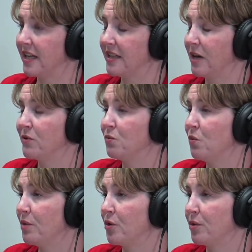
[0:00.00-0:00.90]
that was
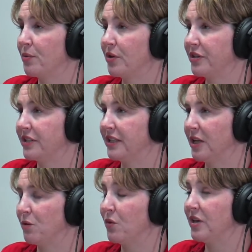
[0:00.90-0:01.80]
one more person that
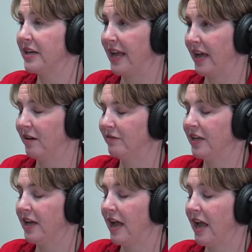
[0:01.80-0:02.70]
wouldn't have
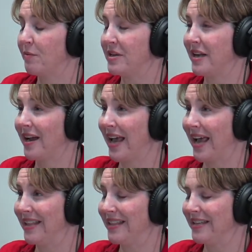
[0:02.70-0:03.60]
had we not
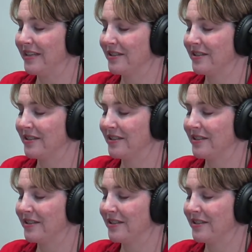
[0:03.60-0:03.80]
had these.